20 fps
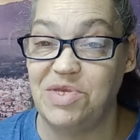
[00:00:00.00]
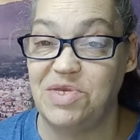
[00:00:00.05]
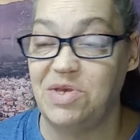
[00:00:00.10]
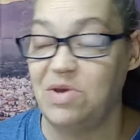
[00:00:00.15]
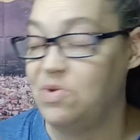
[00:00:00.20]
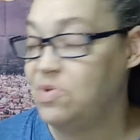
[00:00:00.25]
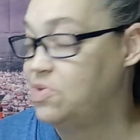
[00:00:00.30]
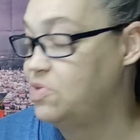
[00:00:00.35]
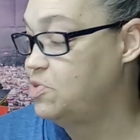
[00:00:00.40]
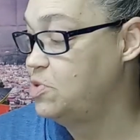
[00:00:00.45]

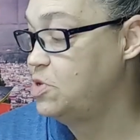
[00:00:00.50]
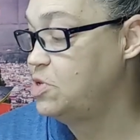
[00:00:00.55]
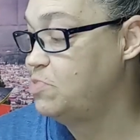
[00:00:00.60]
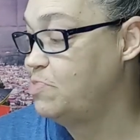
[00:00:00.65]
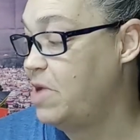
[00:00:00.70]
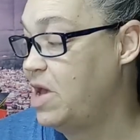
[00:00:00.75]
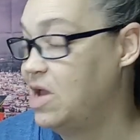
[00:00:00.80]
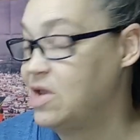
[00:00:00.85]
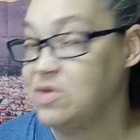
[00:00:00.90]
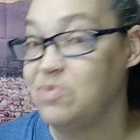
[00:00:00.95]
So this
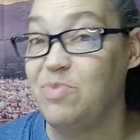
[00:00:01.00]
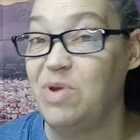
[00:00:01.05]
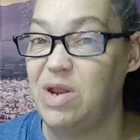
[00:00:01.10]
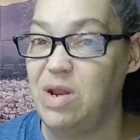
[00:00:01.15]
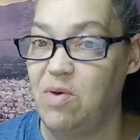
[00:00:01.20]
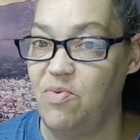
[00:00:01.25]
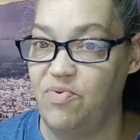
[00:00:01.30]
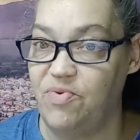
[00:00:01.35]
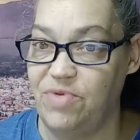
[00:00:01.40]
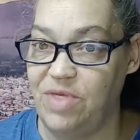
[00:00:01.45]
box made
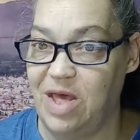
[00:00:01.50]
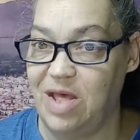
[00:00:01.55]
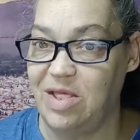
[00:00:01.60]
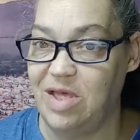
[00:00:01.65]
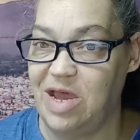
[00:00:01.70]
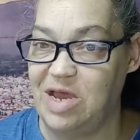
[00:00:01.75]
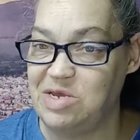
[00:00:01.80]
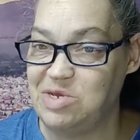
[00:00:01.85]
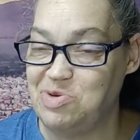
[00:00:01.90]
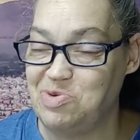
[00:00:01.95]
up for that
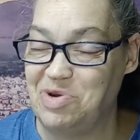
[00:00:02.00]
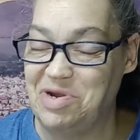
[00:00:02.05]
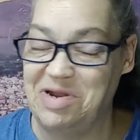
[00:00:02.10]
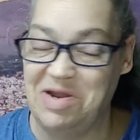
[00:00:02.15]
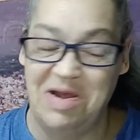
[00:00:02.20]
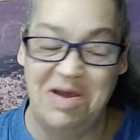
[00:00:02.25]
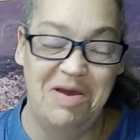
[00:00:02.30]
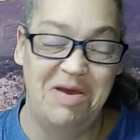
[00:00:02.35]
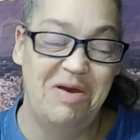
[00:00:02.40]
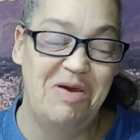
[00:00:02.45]
last one.
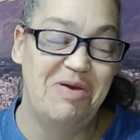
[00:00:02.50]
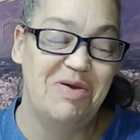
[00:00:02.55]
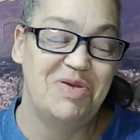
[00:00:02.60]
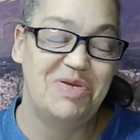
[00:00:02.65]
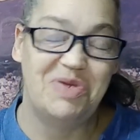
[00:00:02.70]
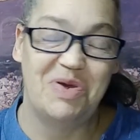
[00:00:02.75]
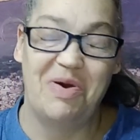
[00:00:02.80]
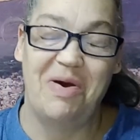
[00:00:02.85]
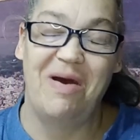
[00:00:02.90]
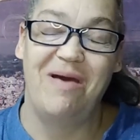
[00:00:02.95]

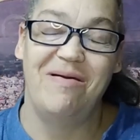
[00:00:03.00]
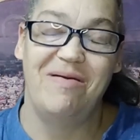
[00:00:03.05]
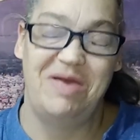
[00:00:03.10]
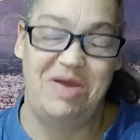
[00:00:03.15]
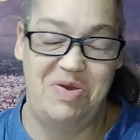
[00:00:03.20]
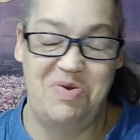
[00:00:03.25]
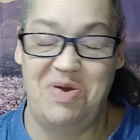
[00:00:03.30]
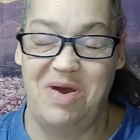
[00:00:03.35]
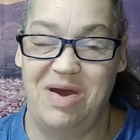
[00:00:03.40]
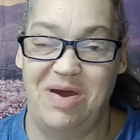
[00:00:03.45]
So, all right,
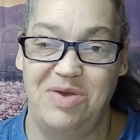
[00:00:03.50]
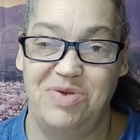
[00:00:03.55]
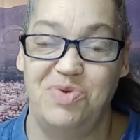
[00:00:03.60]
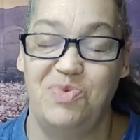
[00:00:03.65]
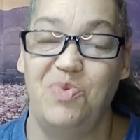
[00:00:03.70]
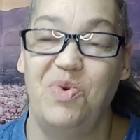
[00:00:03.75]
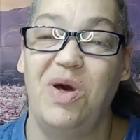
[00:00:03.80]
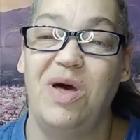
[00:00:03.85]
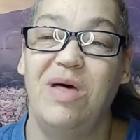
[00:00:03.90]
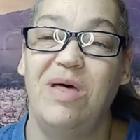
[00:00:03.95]
you guys.
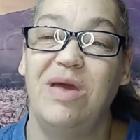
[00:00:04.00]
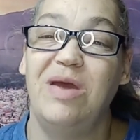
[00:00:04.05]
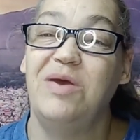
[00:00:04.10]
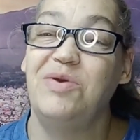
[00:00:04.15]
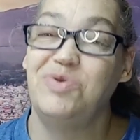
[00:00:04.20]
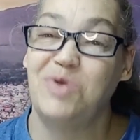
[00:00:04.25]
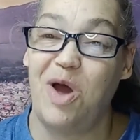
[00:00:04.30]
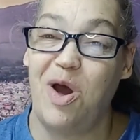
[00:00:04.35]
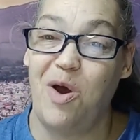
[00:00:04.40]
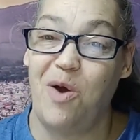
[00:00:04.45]
Well,
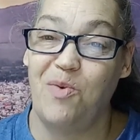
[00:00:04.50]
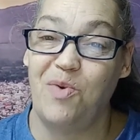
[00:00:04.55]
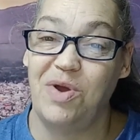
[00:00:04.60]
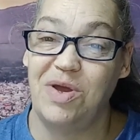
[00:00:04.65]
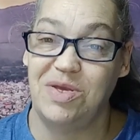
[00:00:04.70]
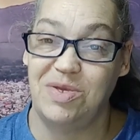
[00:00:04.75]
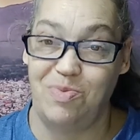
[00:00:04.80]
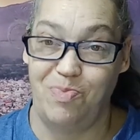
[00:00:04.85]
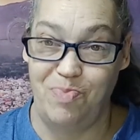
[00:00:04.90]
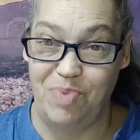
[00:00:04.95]
as
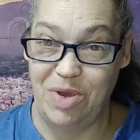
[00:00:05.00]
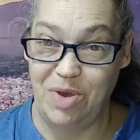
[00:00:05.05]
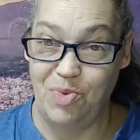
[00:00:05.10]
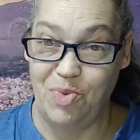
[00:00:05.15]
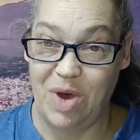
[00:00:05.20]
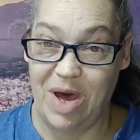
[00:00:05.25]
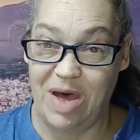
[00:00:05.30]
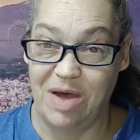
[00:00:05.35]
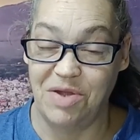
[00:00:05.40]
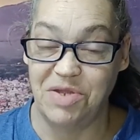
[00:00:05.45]
always, be
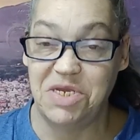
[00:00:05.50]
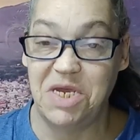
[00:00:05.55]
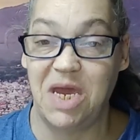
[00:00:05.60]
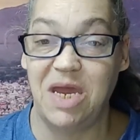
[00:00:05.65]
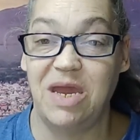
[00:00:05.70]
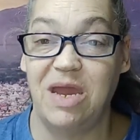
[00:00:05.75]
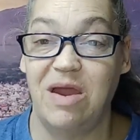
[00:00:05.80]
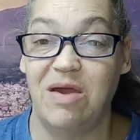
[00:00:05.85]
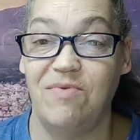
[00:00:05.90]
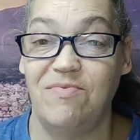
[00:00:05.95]
well.
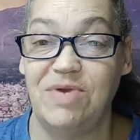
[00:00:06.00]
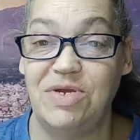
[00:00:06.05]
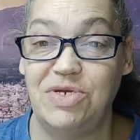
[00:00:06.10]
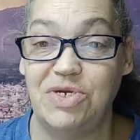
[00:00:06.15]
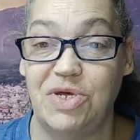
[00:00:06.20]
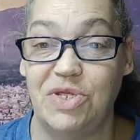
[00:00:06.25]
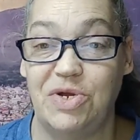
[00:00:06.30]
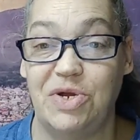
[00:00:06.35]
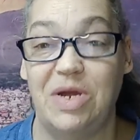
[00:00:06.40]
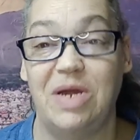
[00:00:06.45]
Take care of each
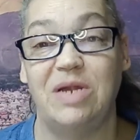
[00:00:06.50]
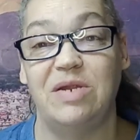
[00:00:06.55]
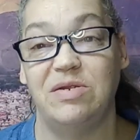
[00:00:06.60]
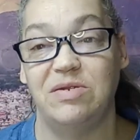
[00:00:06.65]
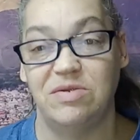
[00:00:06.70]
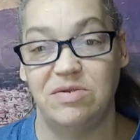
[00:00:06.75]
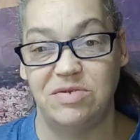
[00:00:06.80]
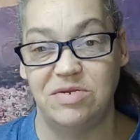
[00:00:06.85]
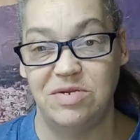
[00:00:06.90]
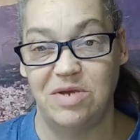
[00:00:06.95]
other and
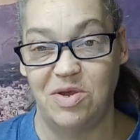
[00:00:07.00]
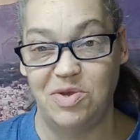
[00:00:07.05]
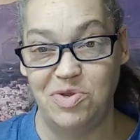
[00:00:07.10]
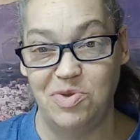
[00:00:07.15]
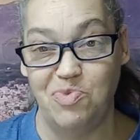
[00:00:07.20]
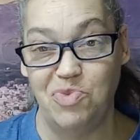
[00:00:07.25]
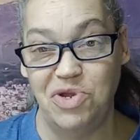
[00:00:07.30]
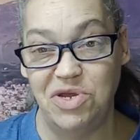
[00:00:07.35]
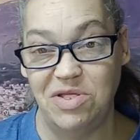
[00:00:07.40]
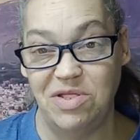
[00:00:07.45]
tell
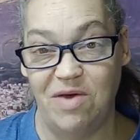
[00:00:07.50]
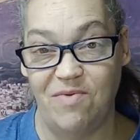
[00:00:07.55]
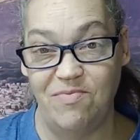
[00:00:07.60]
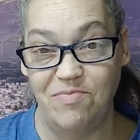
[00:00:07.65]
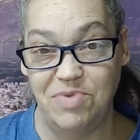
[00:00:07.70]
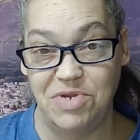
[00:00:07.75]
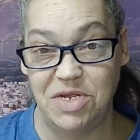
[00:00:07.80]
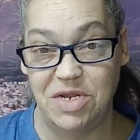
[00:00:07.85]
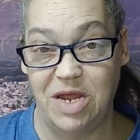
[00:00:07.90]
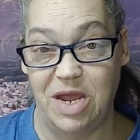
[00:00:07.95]
someone you love
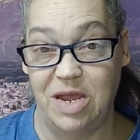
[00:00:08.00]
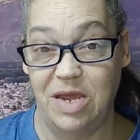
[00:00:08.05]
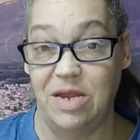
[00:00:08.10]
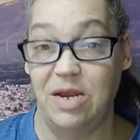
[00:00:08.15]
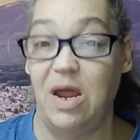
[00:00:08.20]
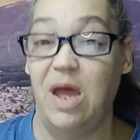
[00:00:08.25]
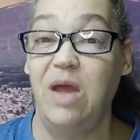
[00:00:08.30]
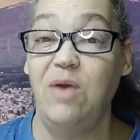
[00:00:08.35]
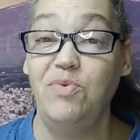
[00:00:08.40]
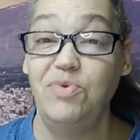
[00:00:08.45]
them today.
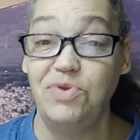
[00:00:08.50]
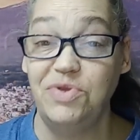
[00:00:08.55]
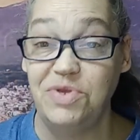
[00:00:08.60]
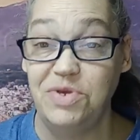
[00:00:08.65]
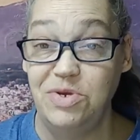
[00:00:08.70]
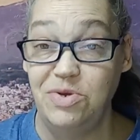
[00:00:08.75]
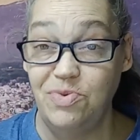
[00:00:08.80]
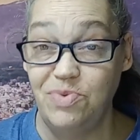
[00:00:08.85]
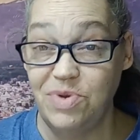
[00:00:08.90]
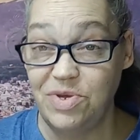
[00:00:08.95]
And I will see
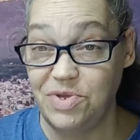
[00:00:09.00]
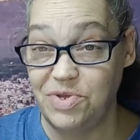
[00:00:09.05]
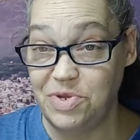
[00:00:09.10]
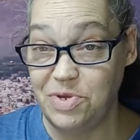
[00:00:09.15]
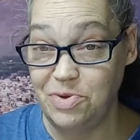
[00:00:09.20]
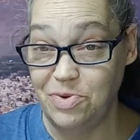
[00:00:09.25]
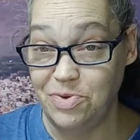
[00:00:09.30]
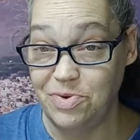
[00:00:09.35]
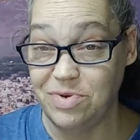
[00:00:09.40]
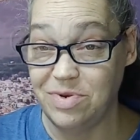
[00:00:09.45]
you real
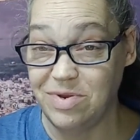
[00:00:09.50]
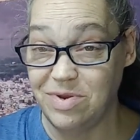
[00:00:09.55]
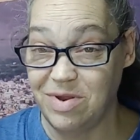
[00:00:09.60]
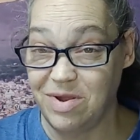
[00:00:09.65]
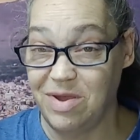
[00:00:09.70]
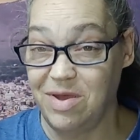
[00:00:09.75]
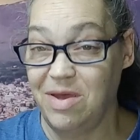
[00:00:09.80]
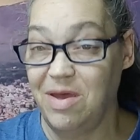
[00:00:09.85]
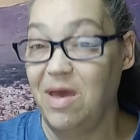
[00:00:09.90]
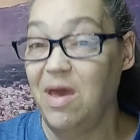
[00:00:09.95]
soon.
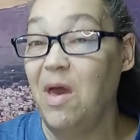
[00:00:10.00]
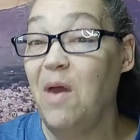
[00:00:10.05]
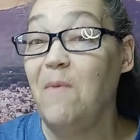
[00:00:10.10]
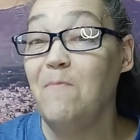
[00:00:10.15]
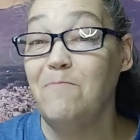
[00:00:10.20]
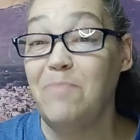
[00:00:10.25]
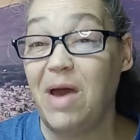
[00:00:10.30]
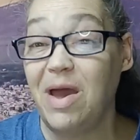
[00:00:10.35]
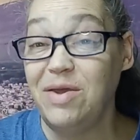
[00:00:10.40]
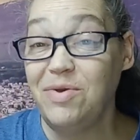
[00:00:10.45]

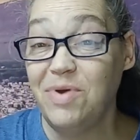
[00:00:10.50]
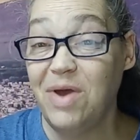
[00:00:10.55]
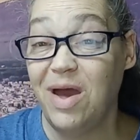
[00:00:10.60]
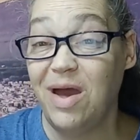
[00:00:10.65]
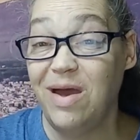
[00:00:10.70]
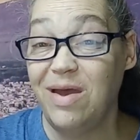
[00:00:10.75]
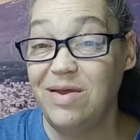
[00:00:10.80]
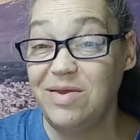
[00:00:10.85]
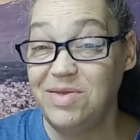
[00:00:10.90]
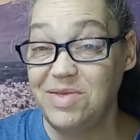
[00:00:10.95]
Bye, you
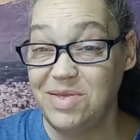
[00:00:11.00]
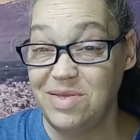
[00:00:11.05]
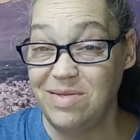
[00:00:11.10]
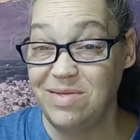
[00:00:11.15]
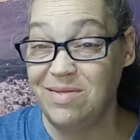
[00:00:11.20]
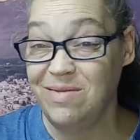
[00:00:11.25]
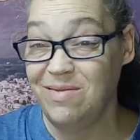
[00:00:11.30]
guys.